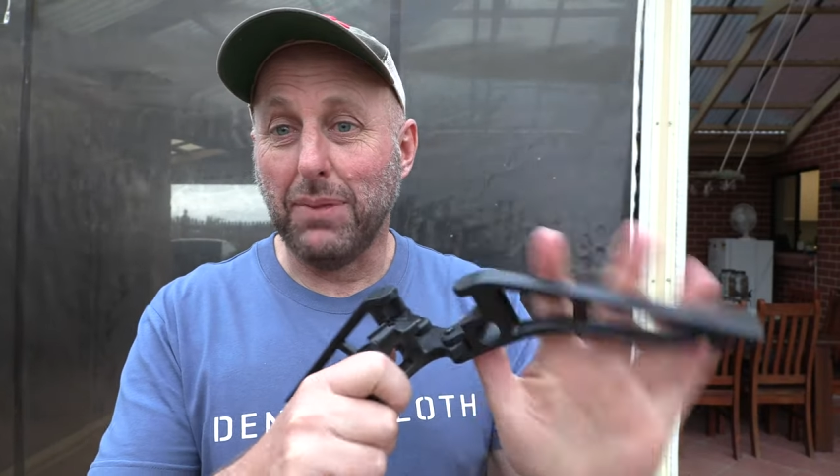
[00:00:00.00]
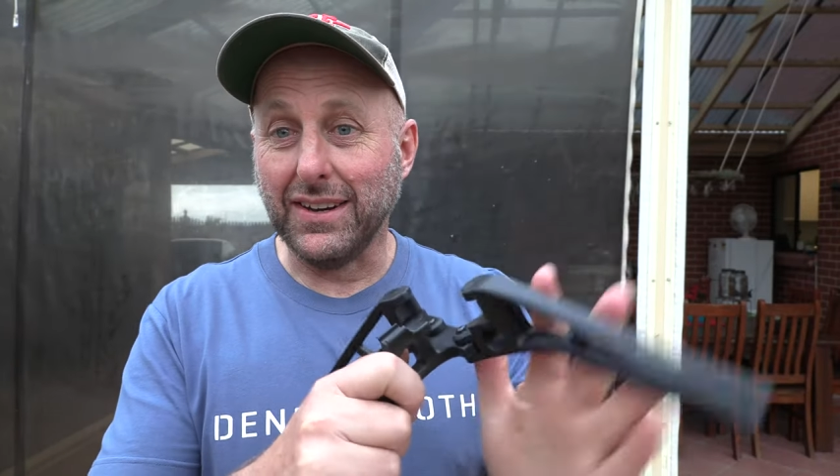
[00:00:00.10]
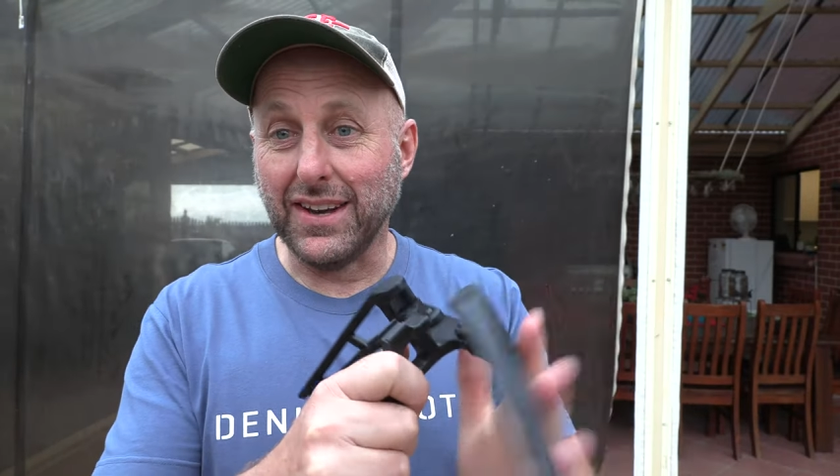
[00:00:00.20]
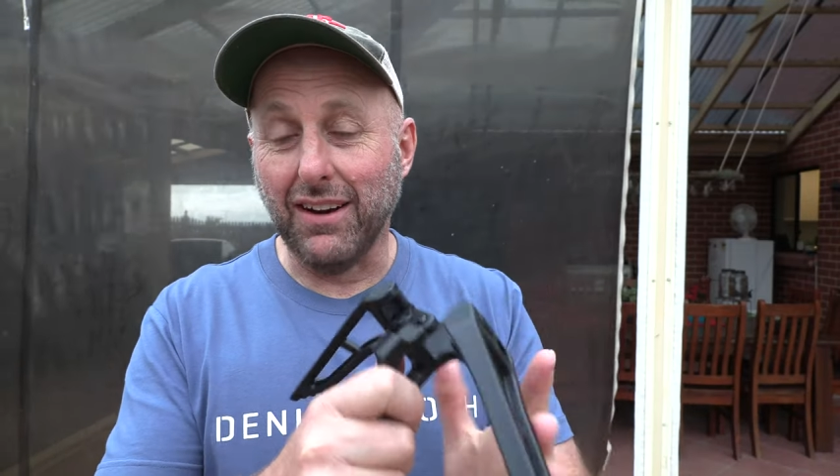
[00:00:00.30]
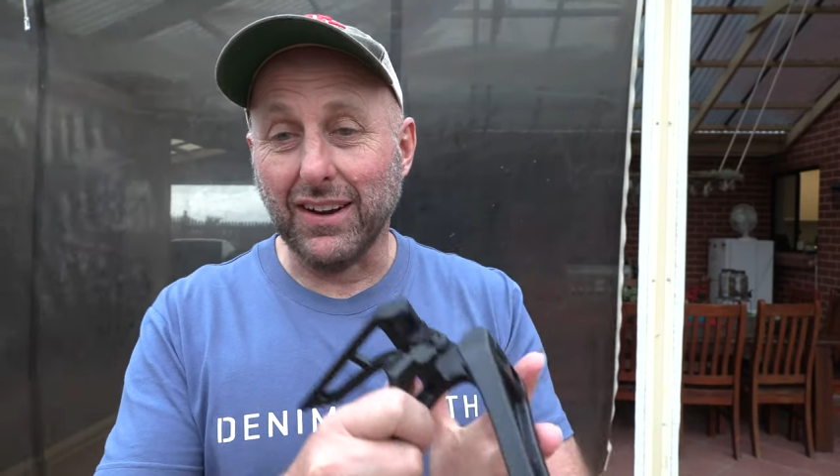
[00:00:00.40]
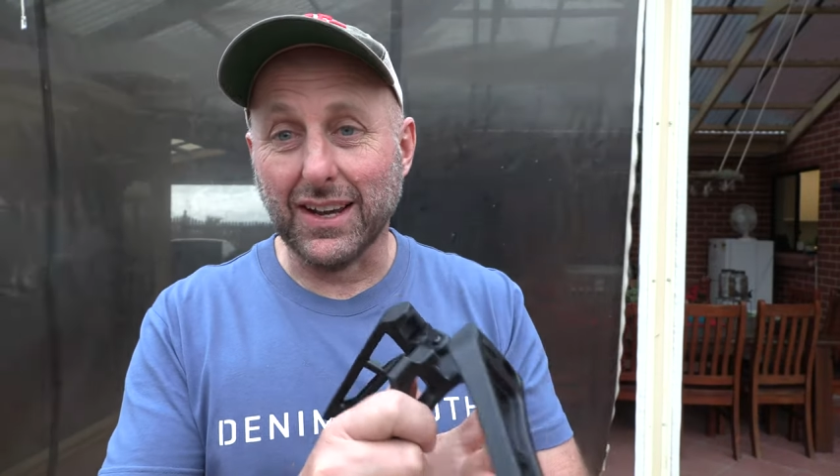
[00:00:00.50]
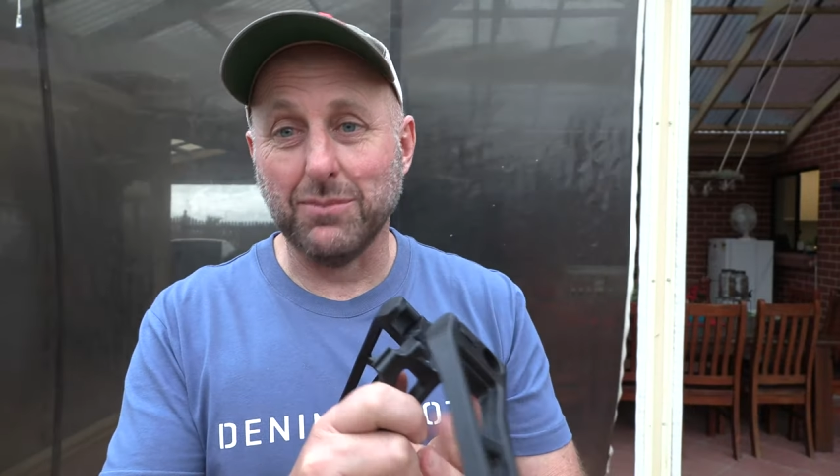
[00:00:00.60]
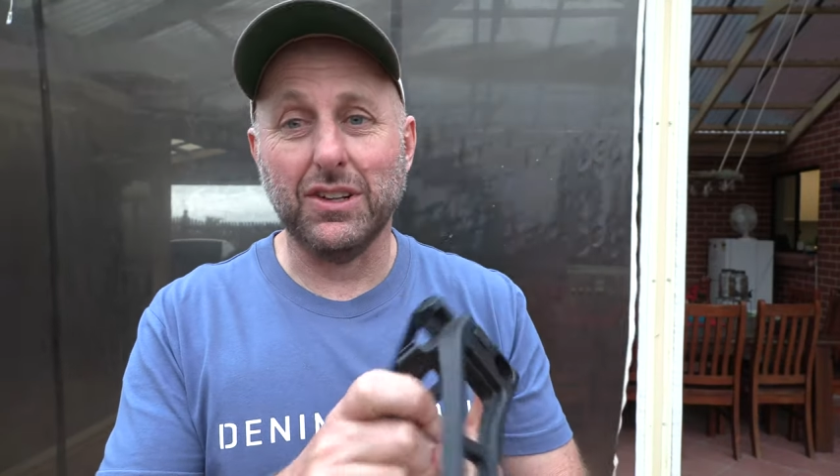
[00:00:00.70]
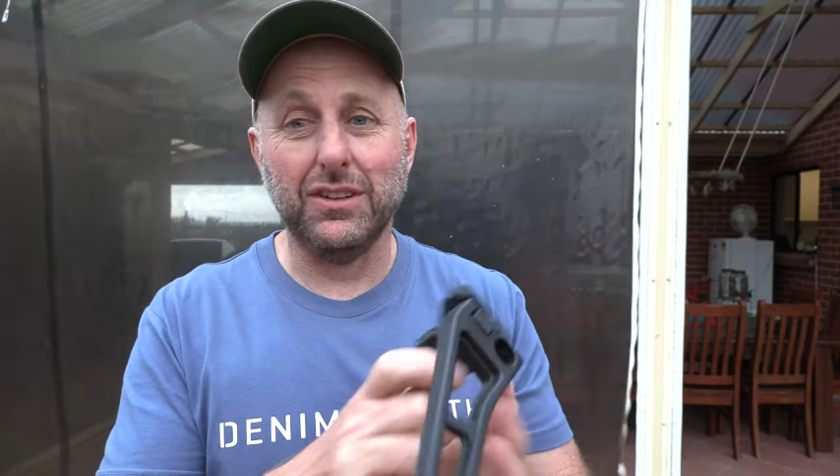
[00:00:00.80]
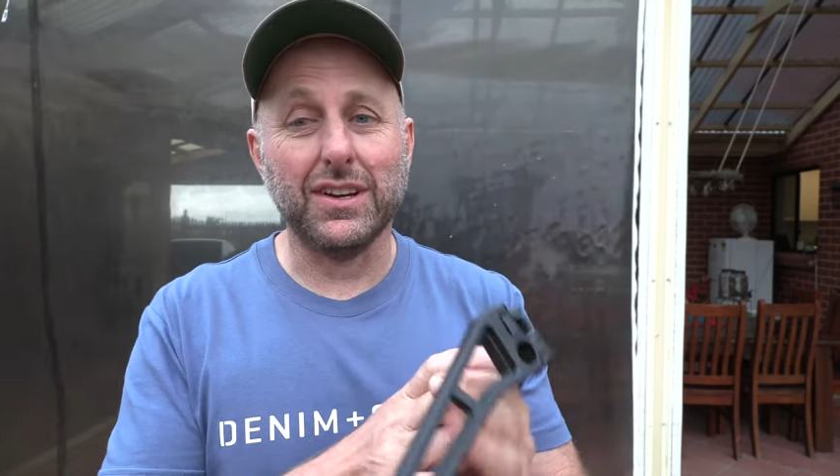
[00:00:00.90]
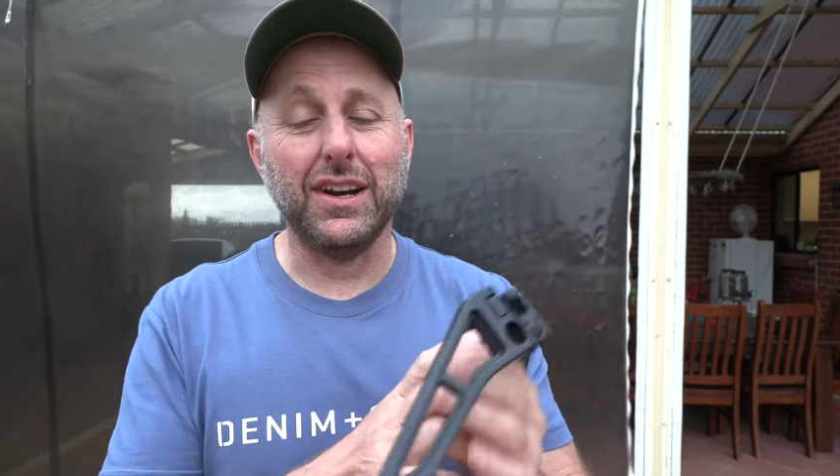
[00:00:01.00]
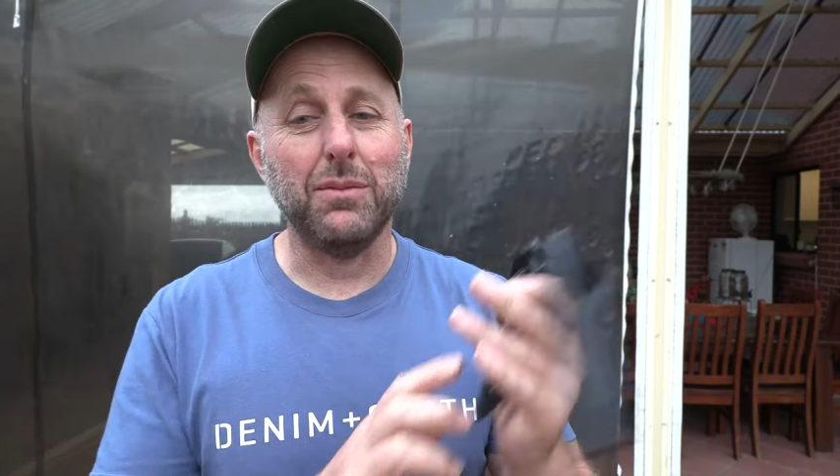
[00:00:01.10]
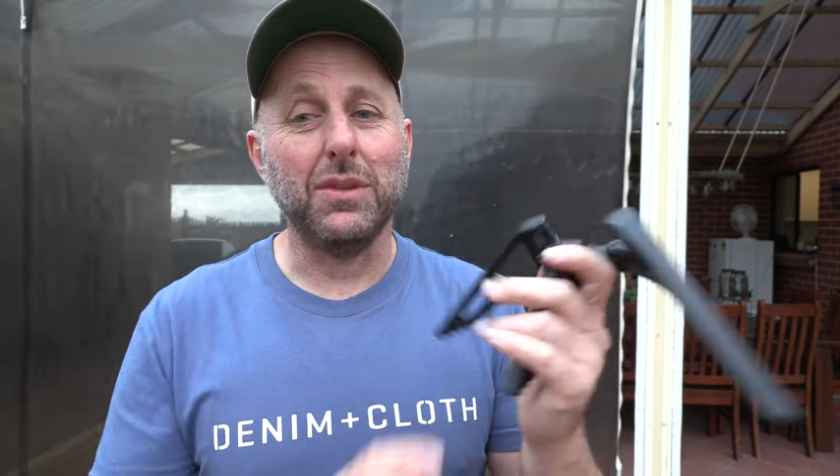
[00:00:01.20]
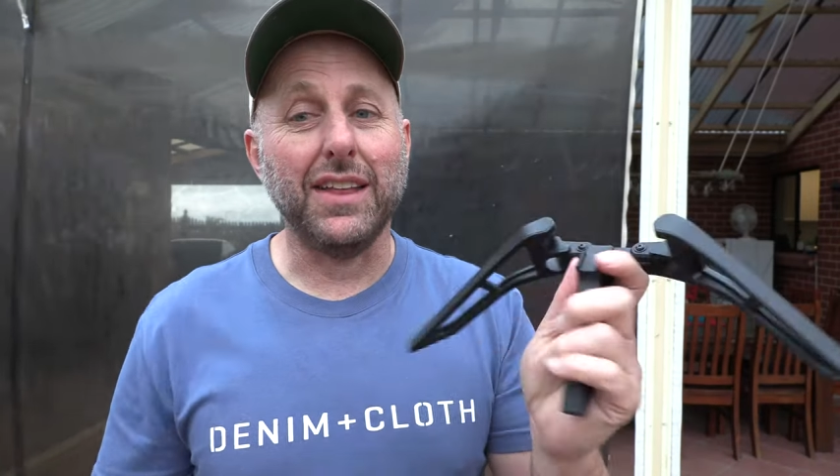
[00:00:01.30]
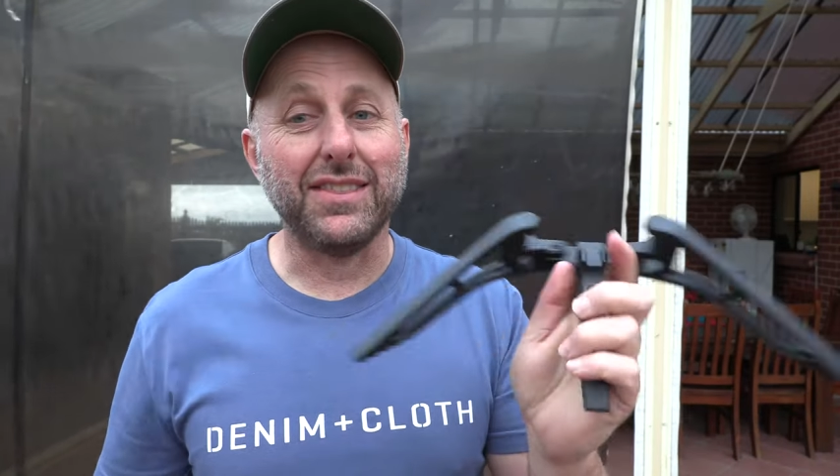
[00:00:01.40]
But now I come to look at it,
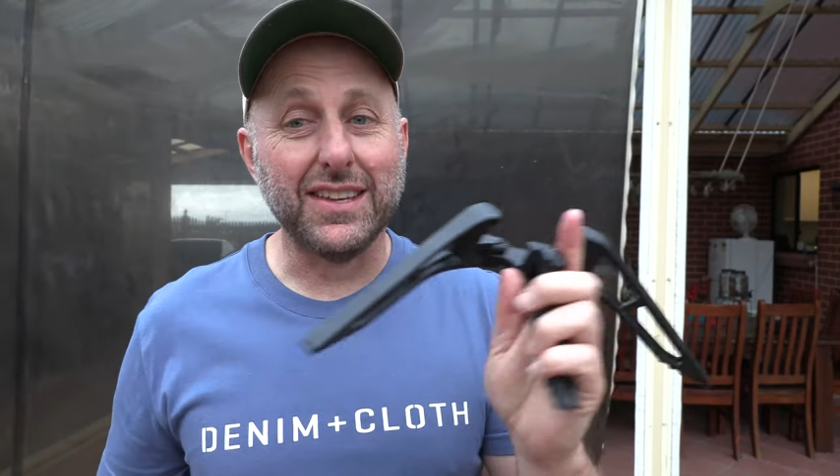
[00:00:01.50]
I'm like,